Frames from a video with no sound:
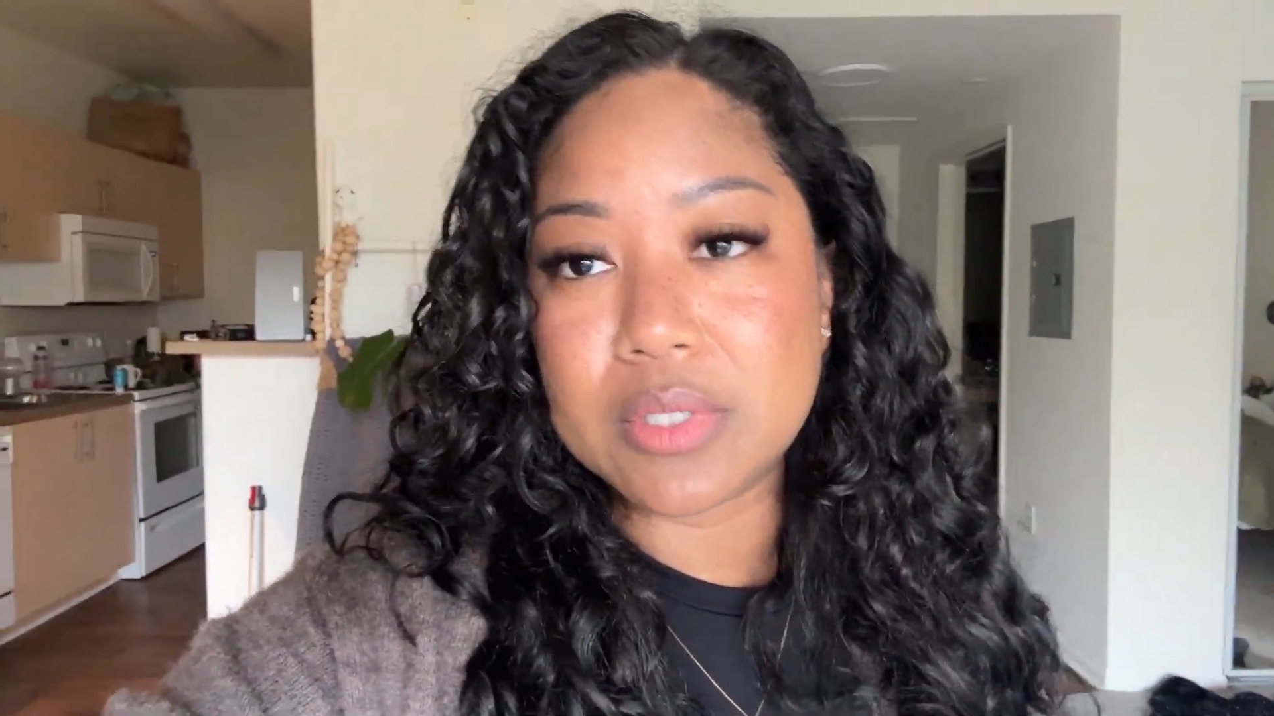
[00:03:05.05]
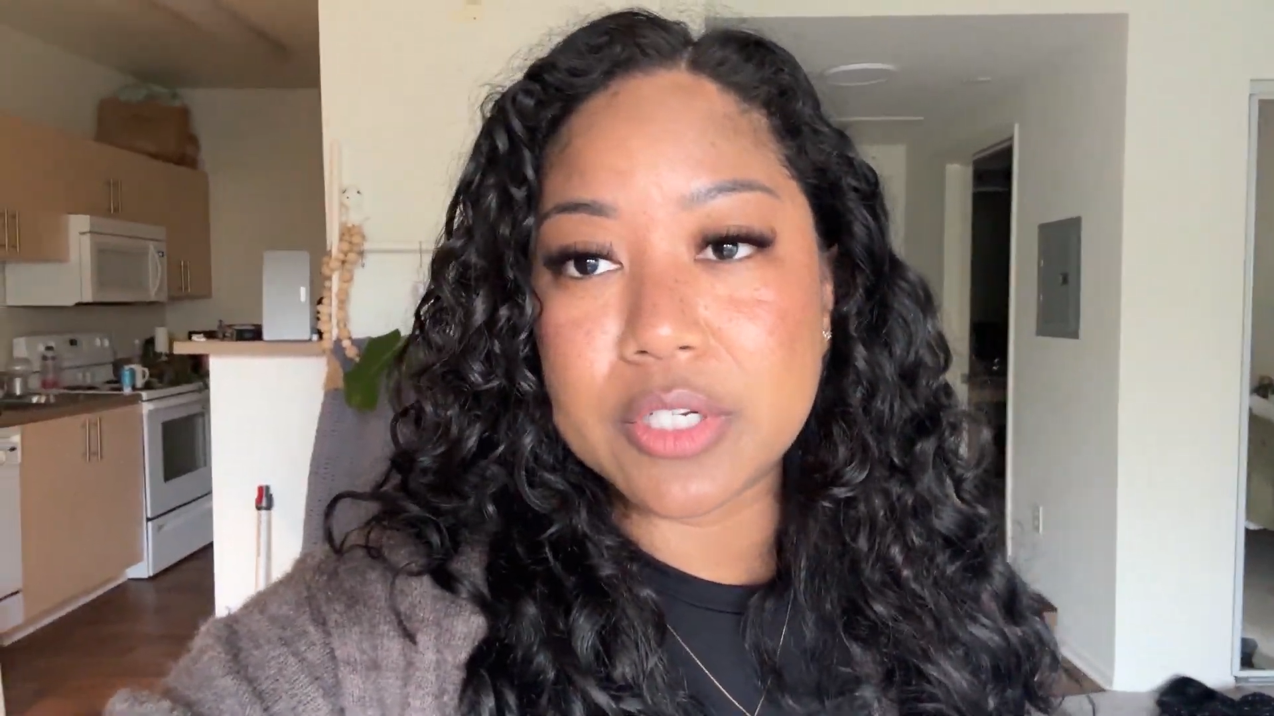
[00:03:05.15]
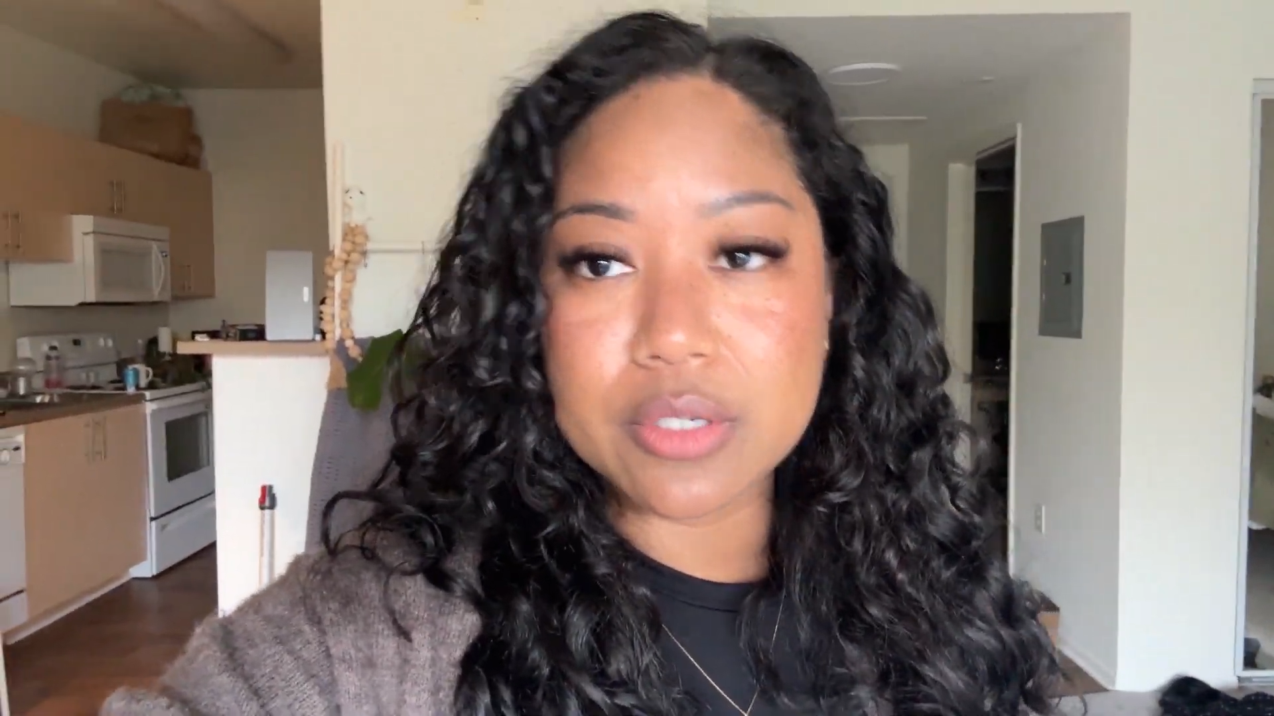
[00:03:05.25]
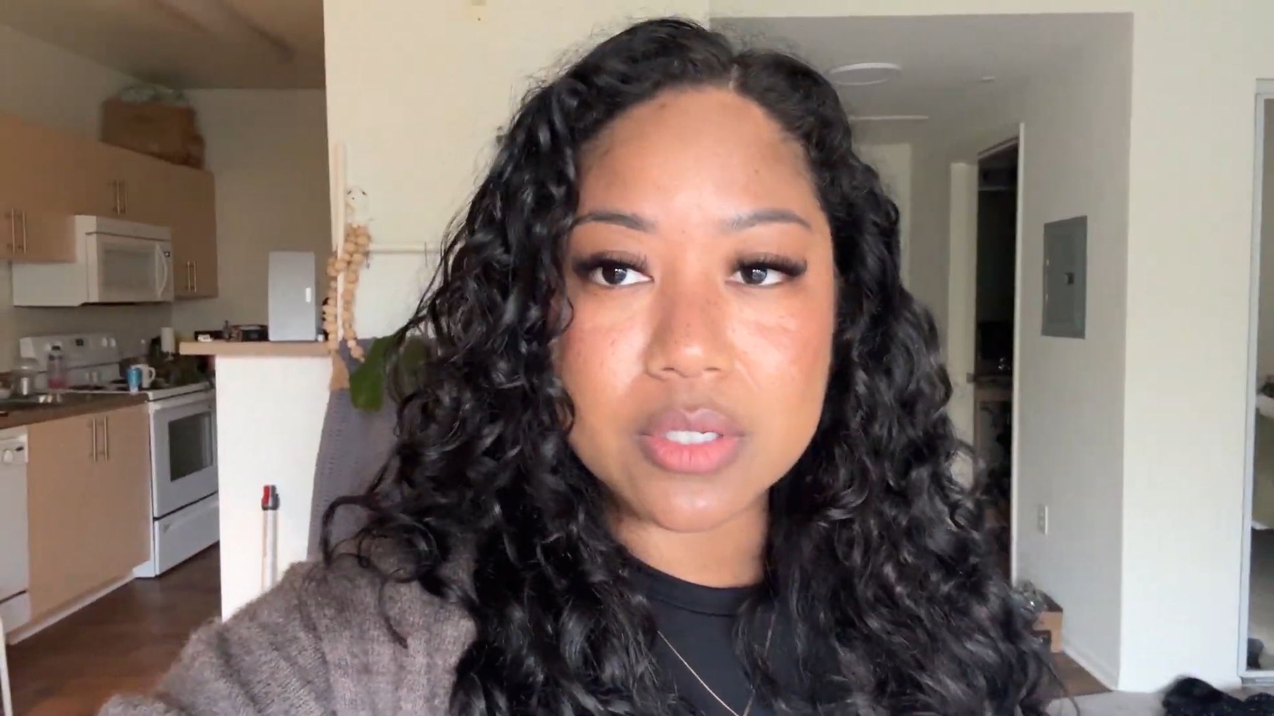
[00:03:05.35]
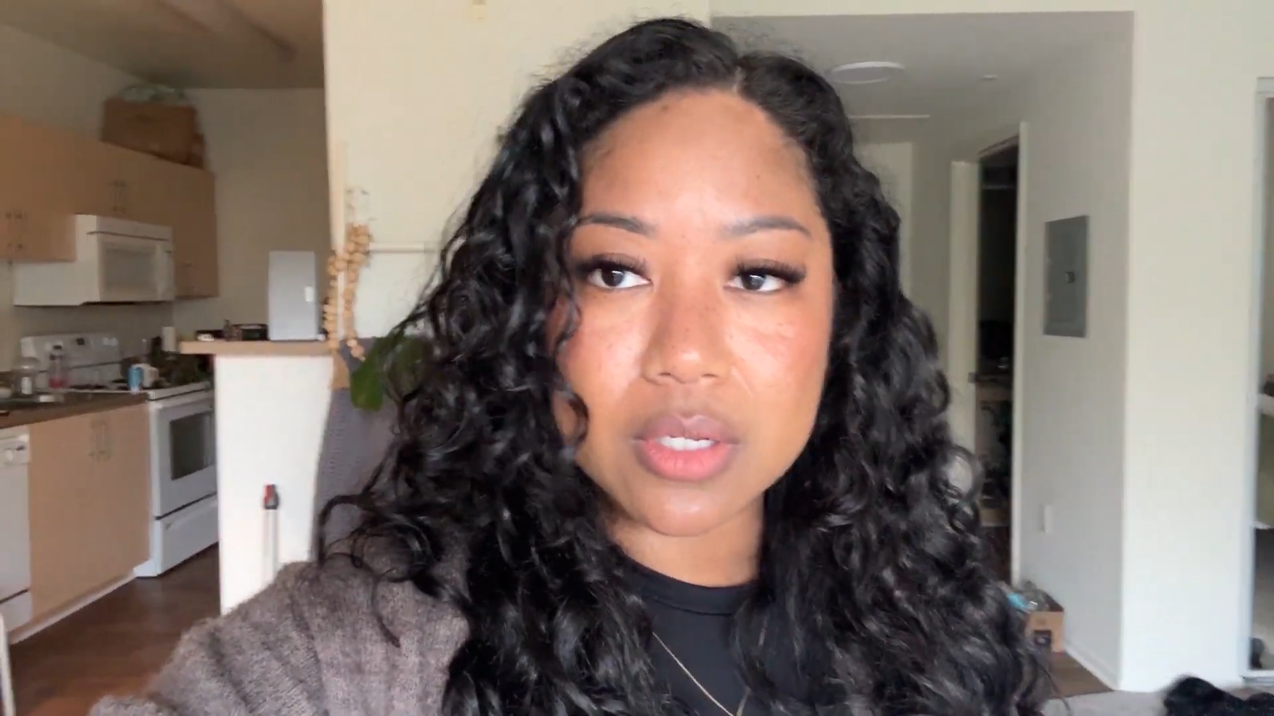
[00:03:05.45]

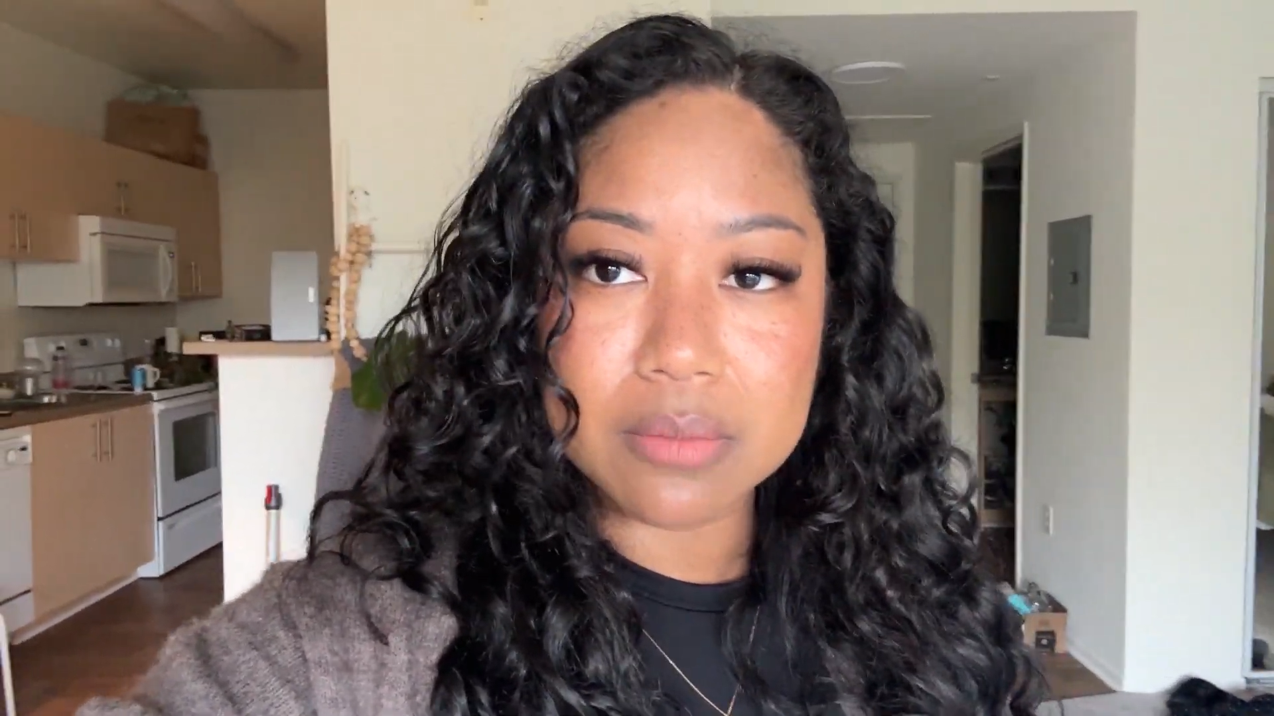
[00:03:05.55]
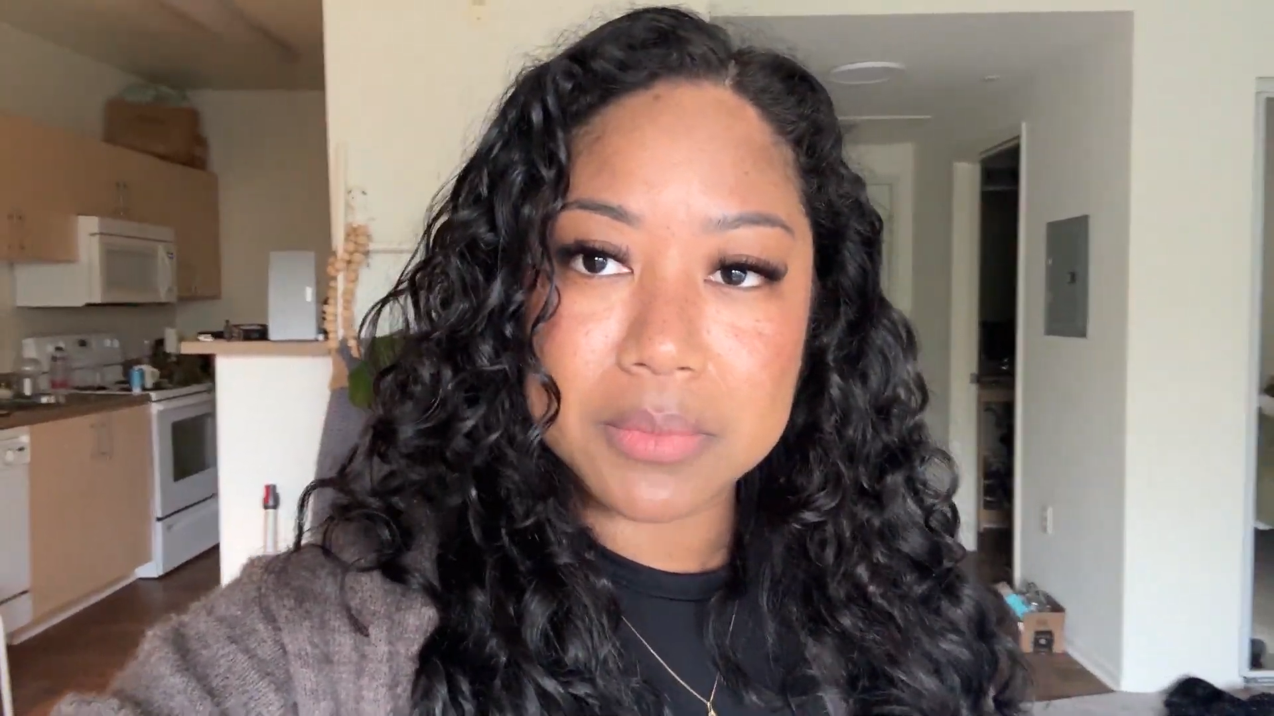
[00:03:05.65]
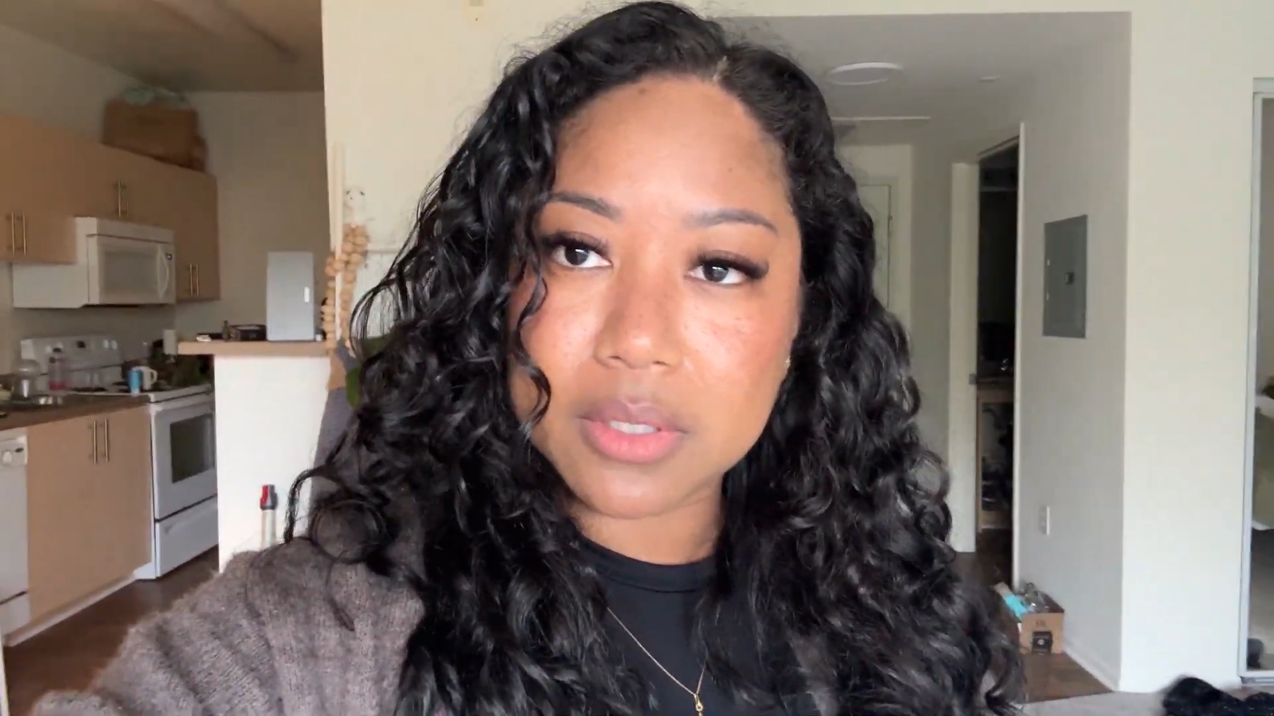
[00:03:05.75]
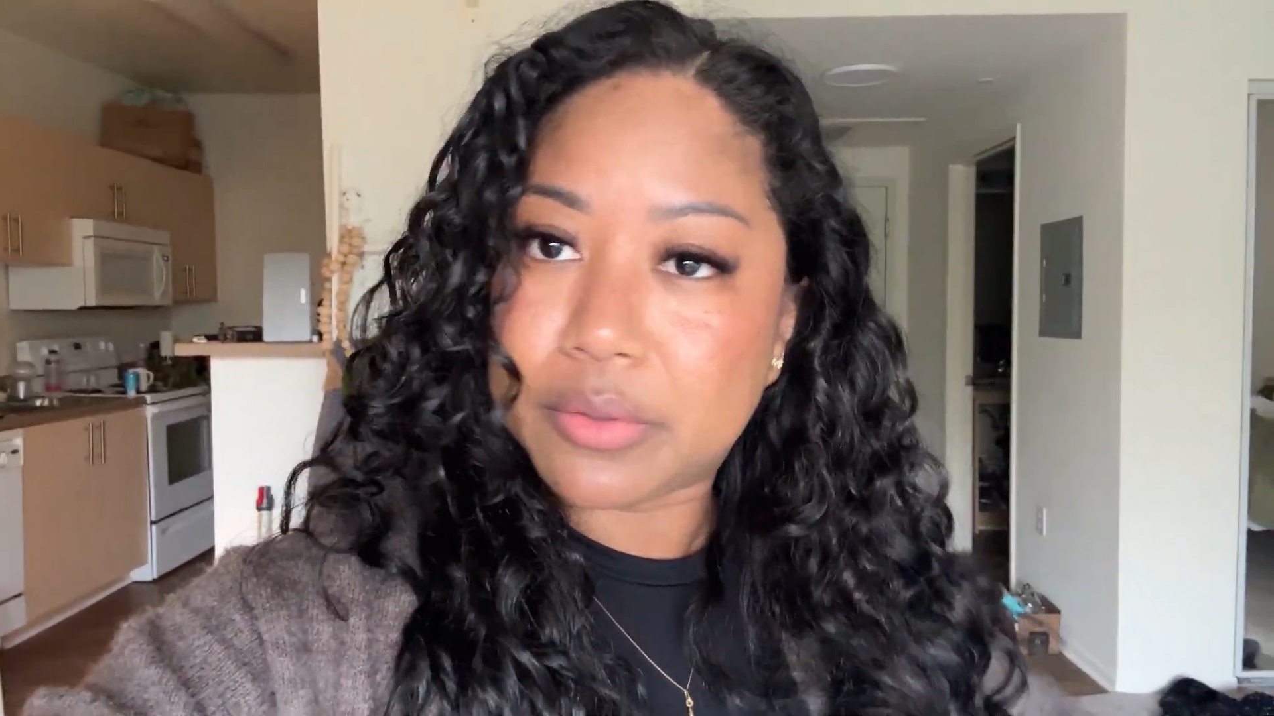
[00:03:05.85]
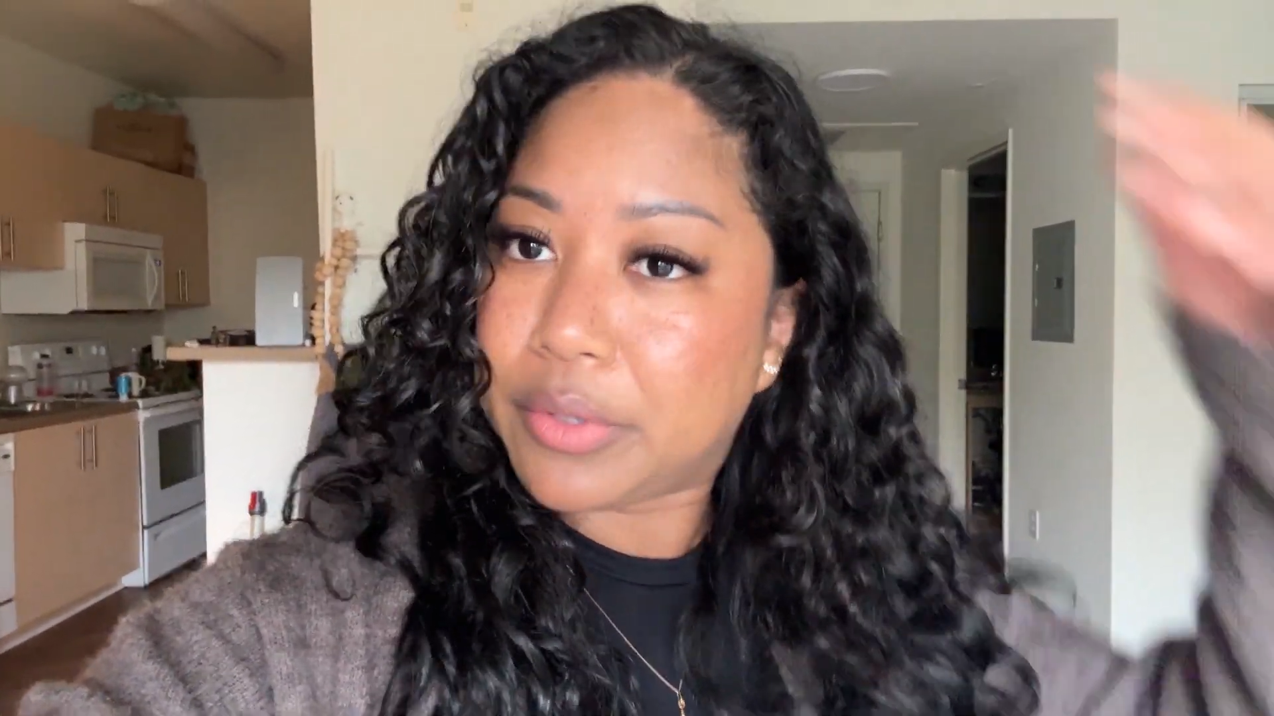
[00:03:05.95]
irritating
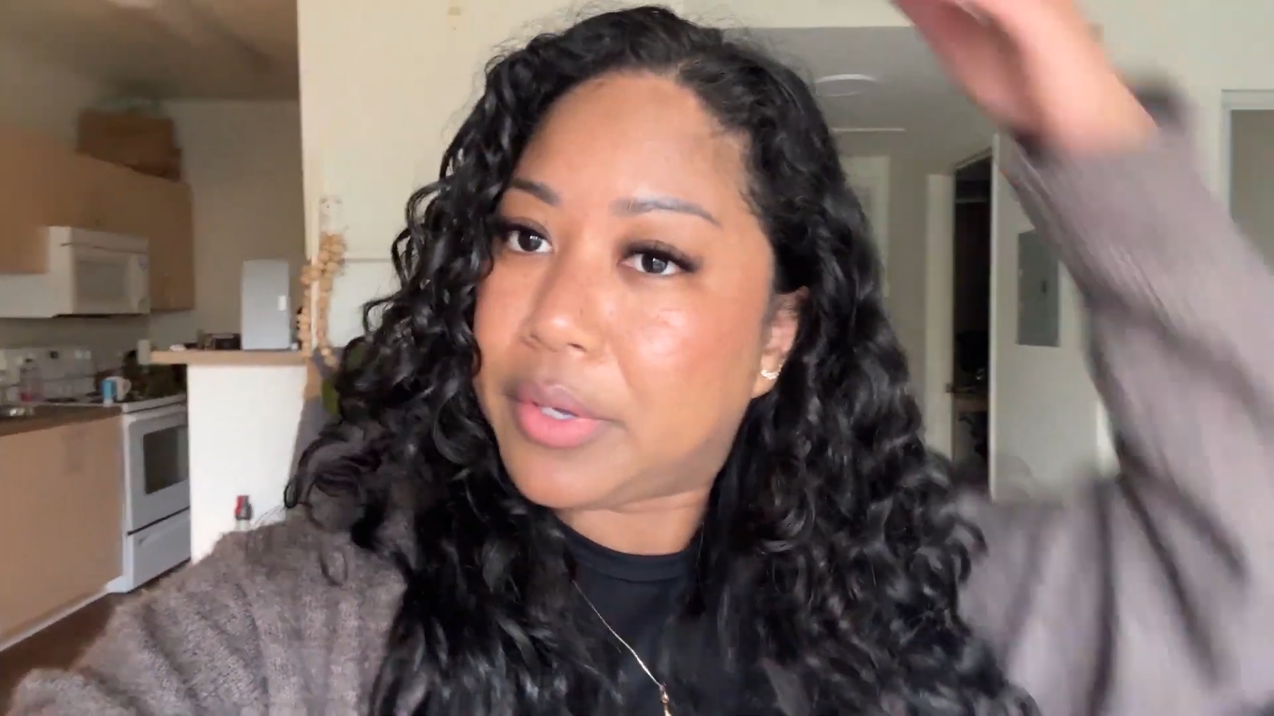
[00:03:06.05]
me.